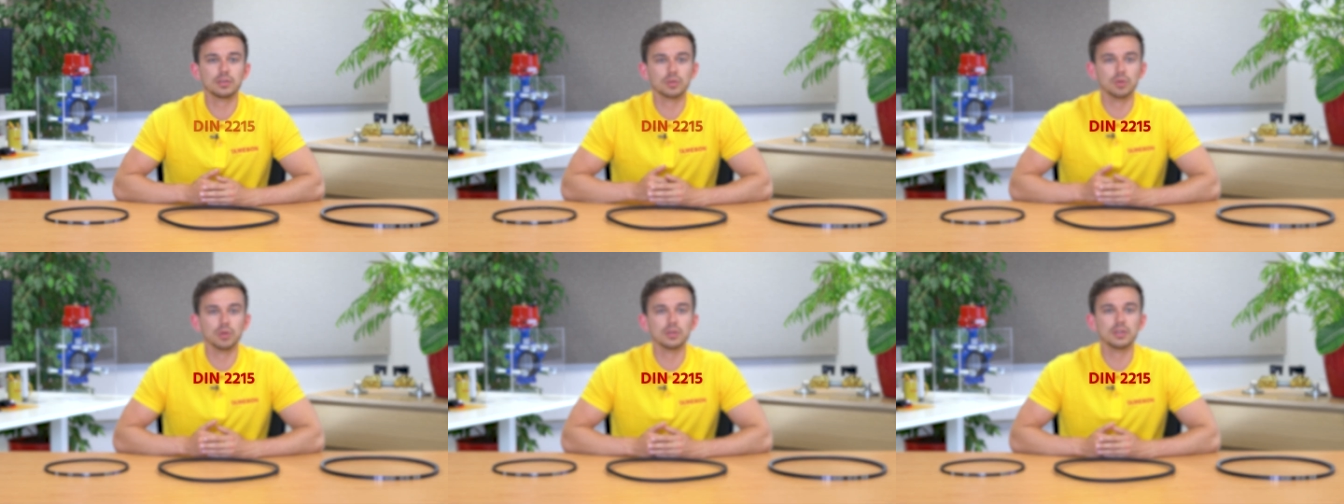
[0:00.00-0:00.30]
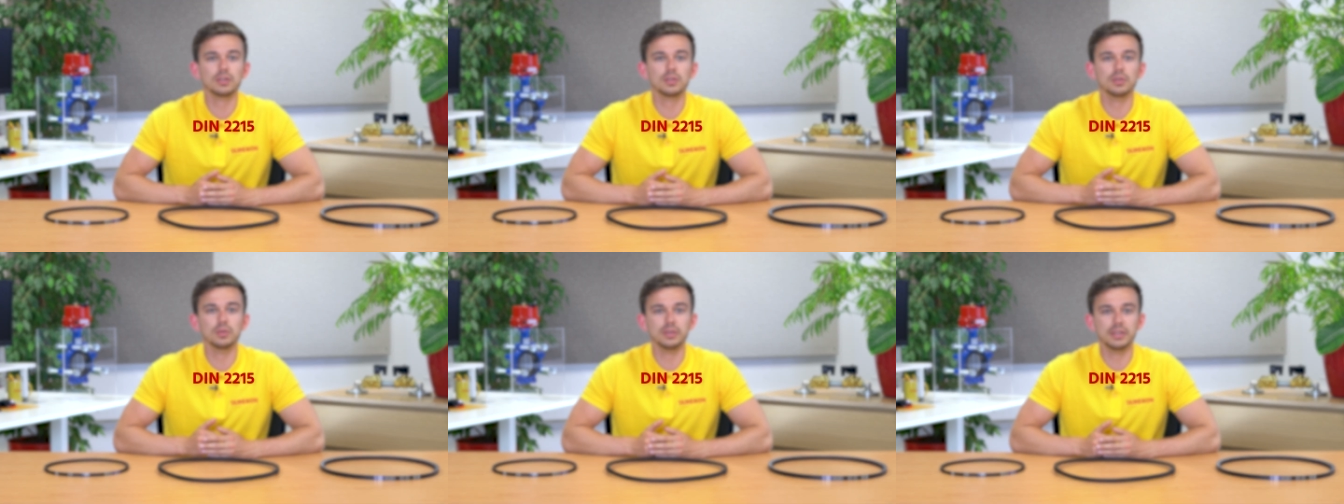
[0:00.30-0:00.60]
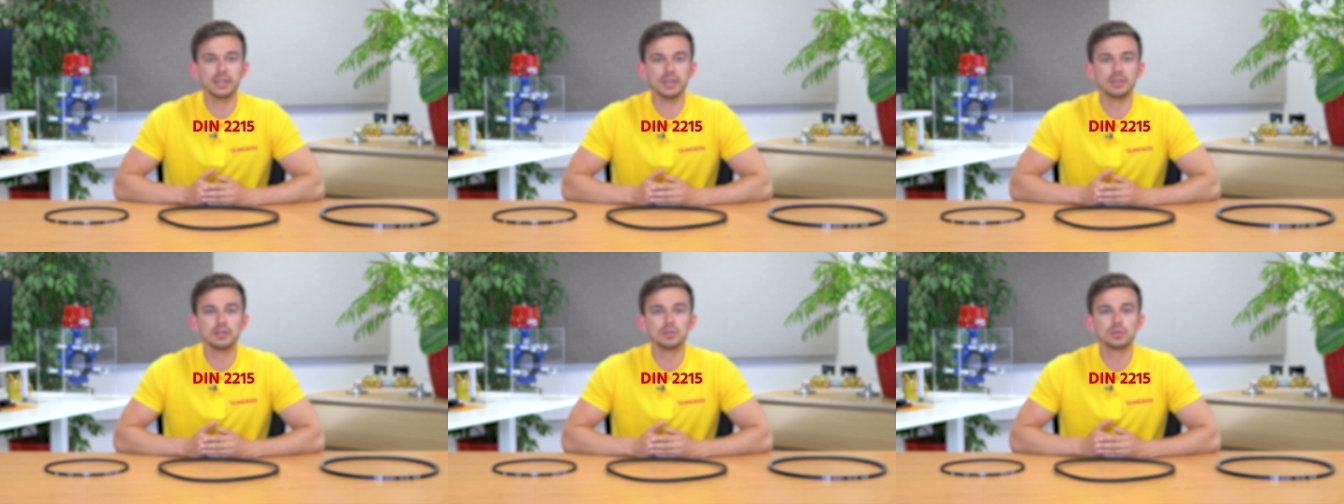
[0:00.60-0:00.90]
according to
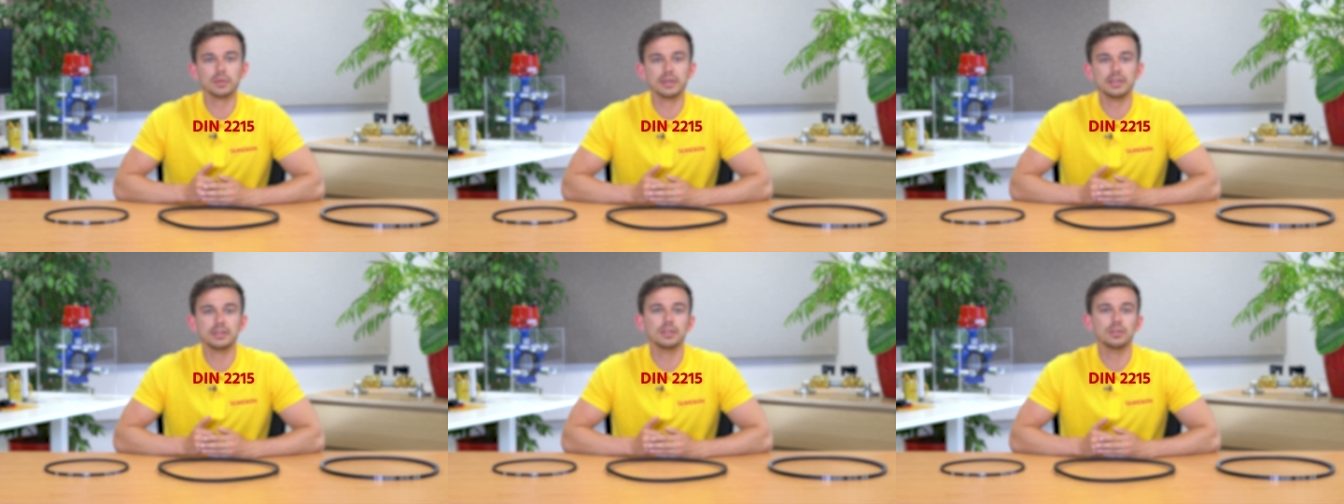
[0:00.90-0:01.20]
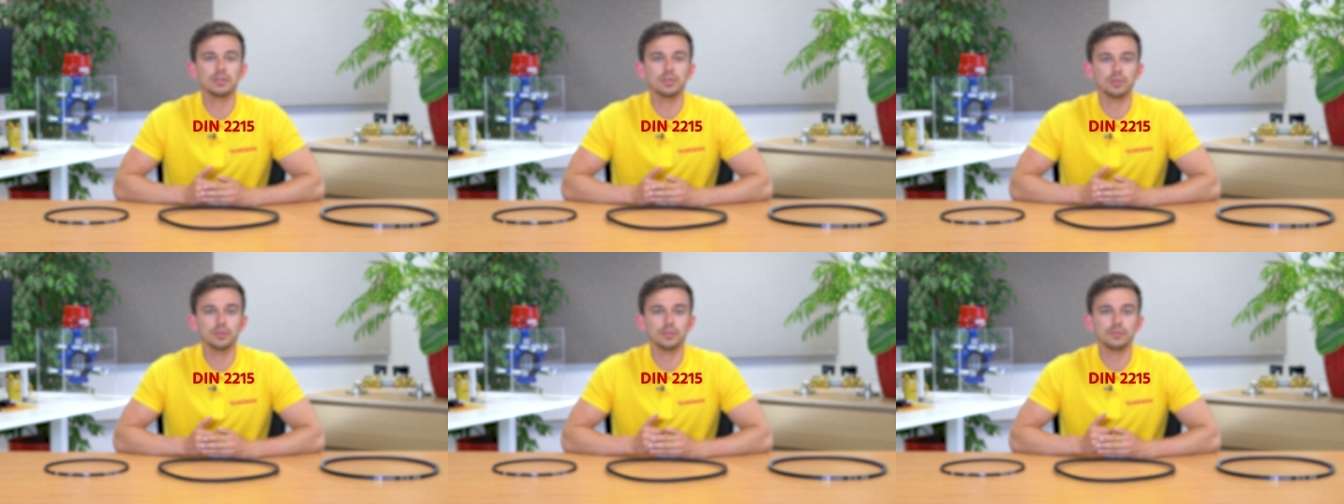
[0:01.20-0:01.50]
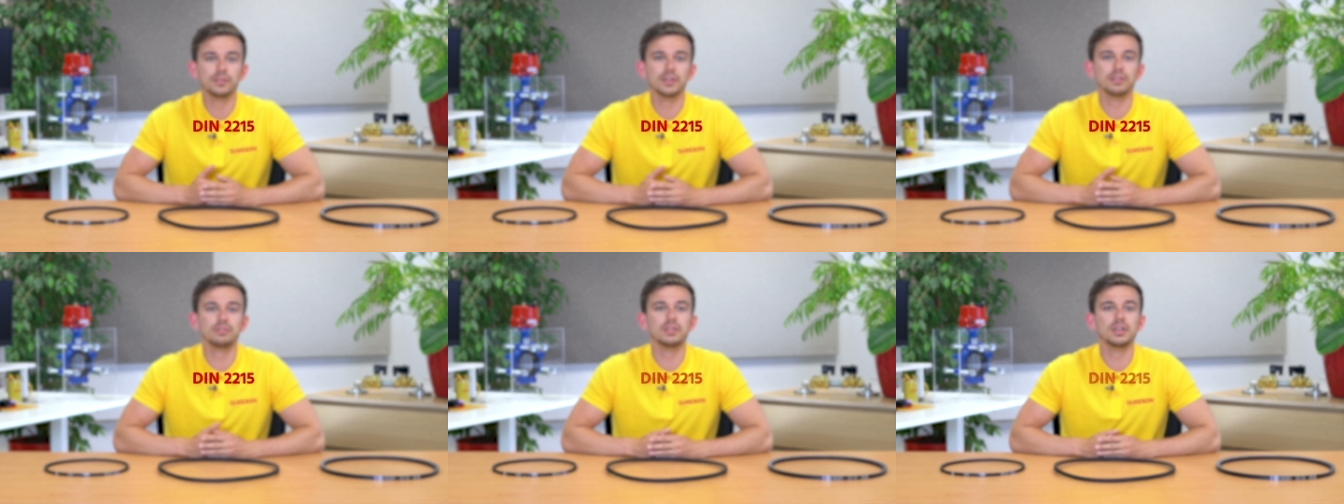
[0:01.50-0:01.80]
DIN
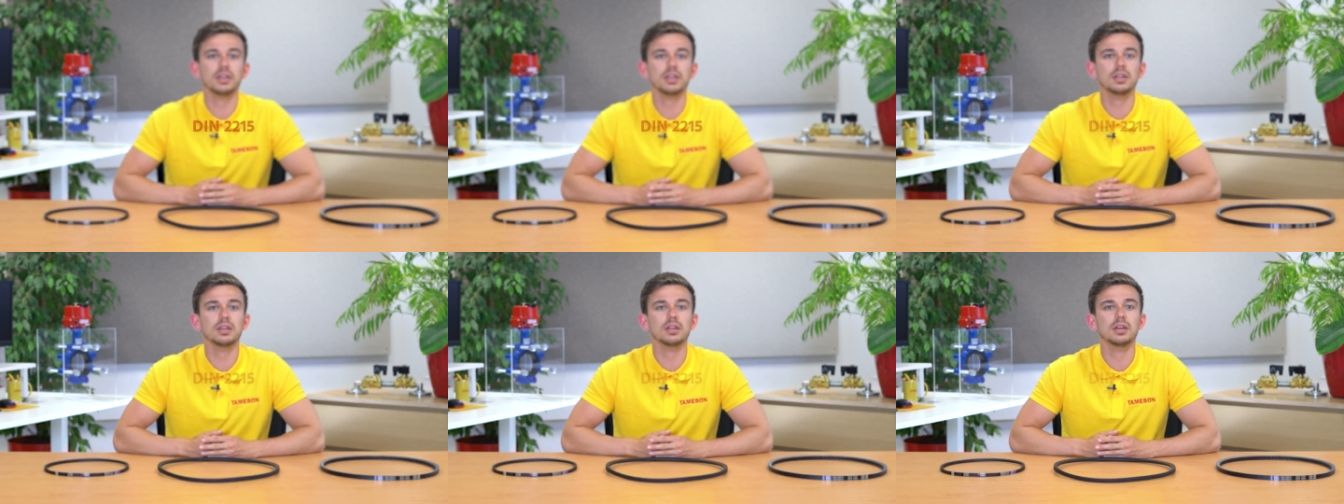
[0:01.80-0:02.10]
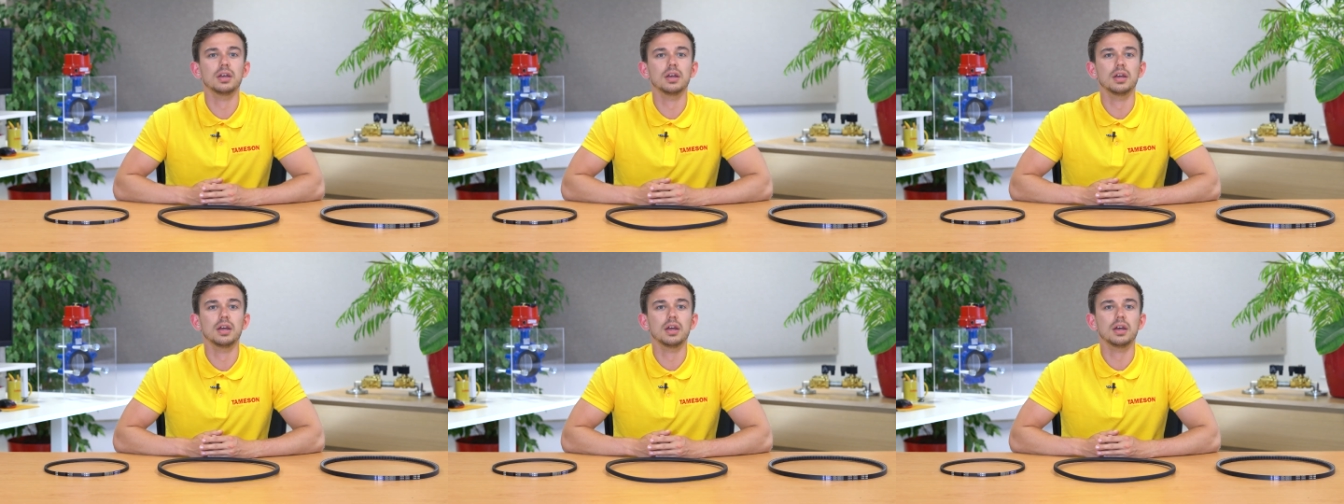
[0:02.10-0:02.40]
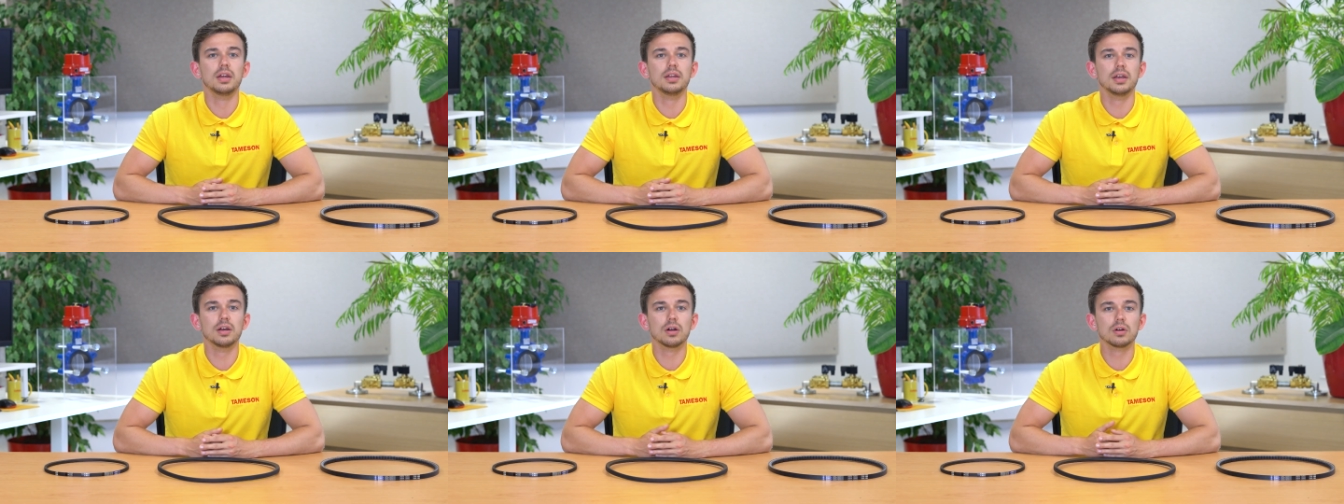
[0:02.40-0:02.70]
2215.
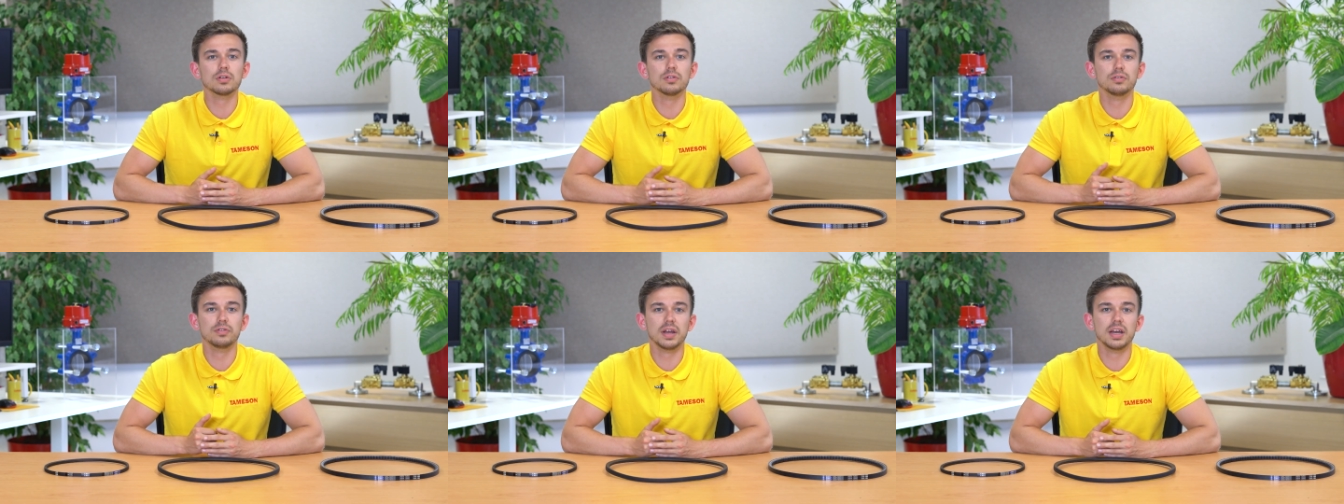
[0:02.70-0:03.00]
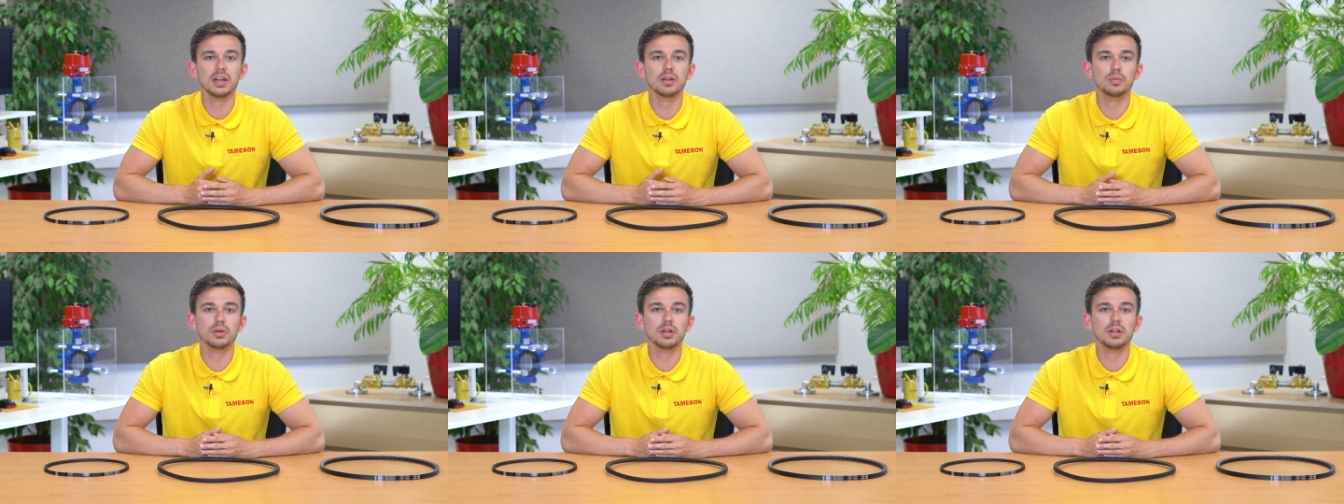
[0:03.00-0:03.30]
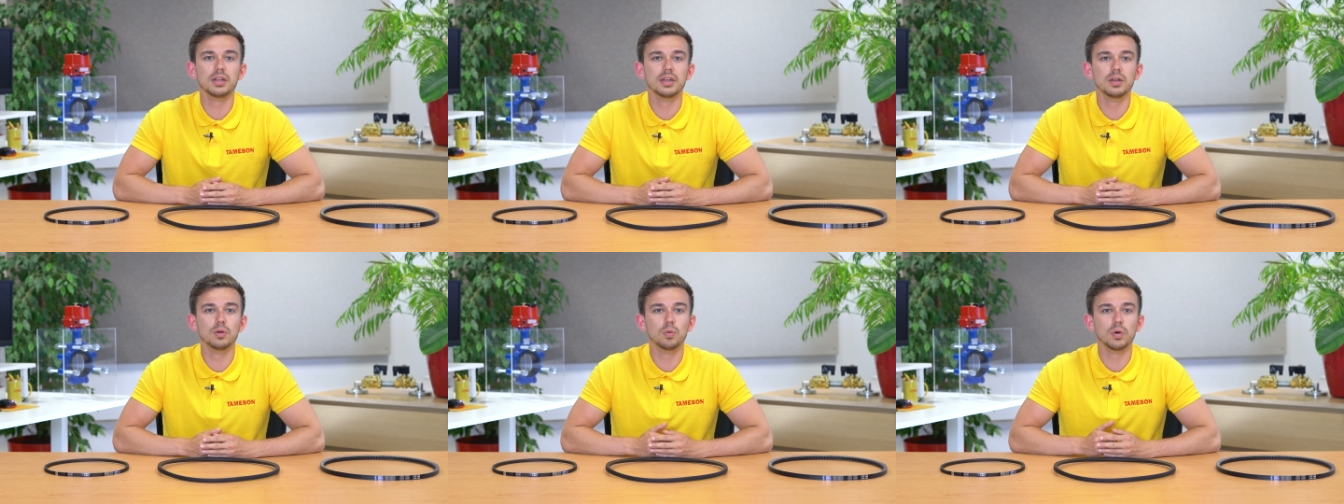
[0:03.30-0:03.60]
They are
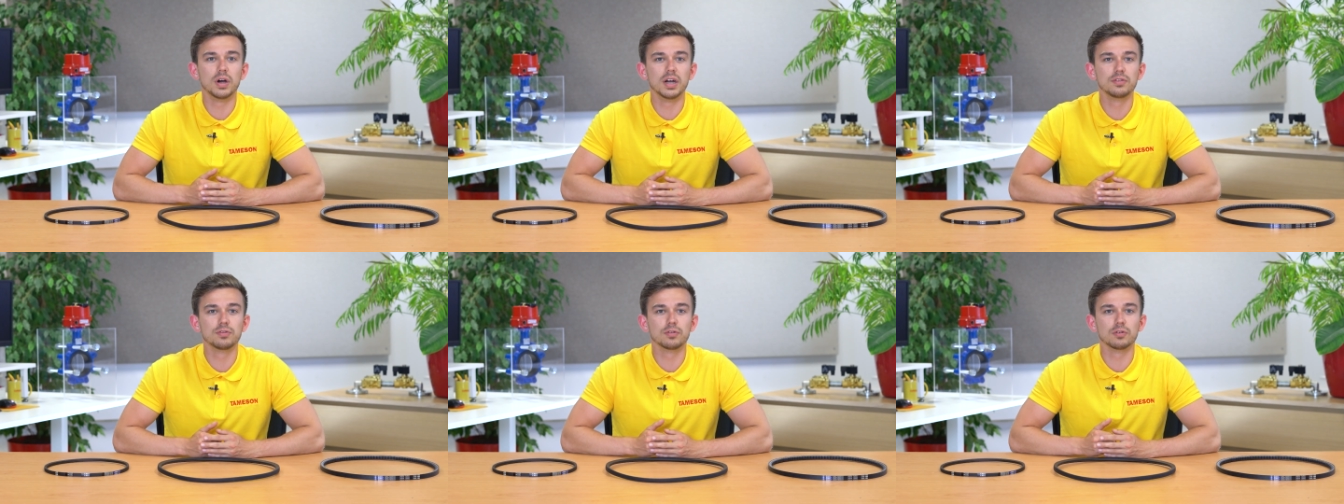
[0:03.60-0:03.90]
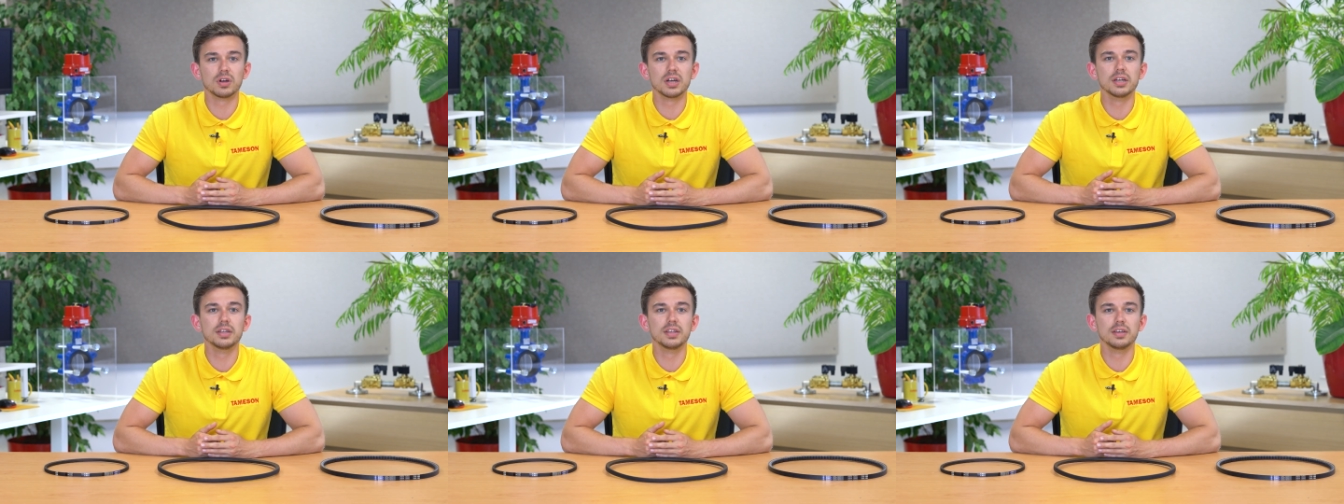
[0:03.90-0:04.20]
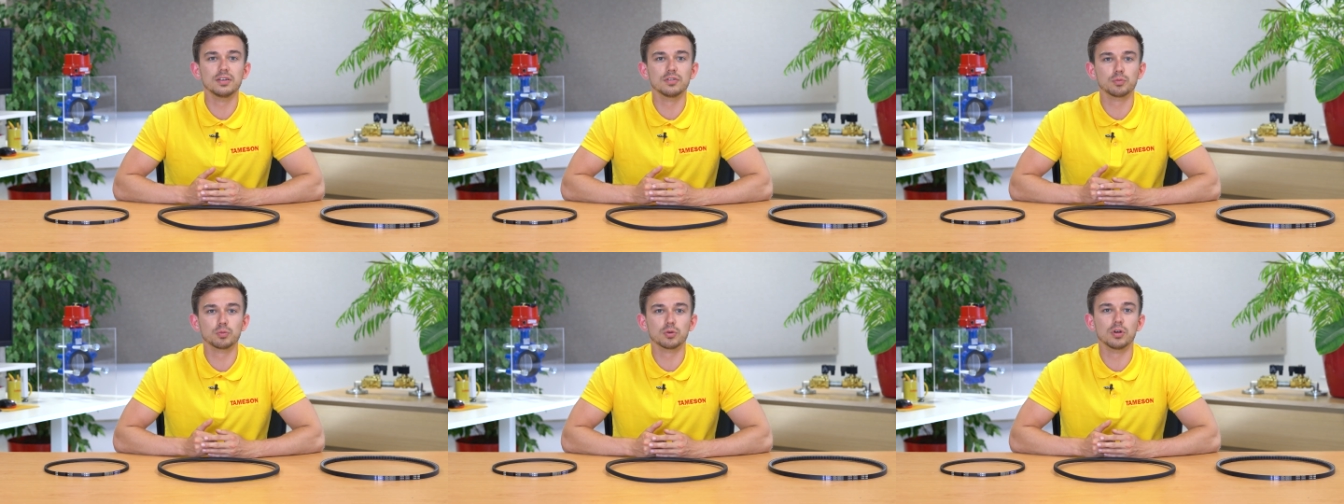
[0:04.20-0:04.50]
available in a wide
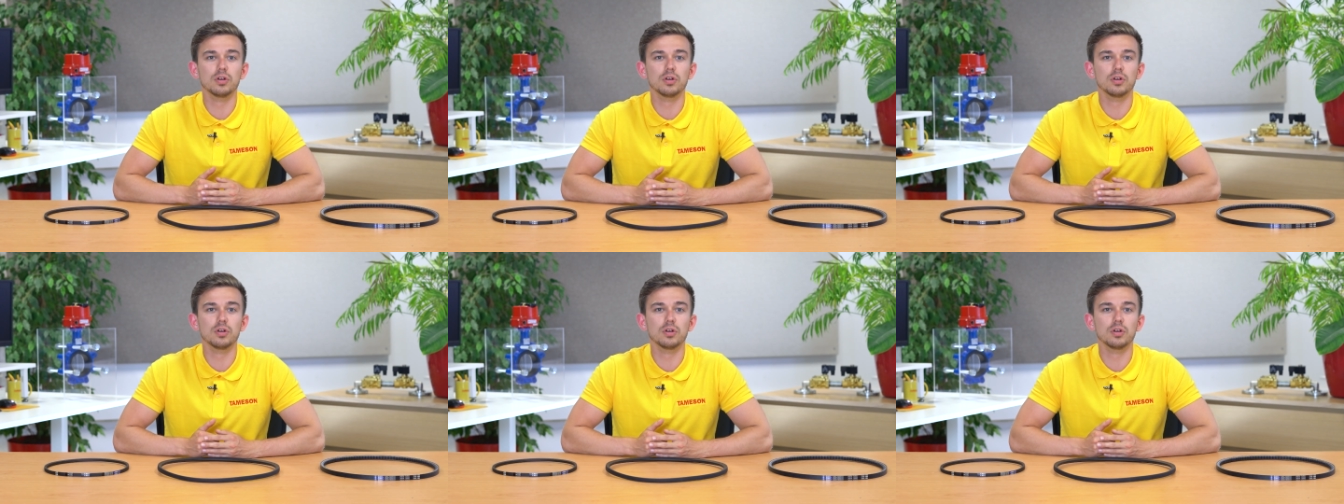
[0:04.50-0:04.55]
variety of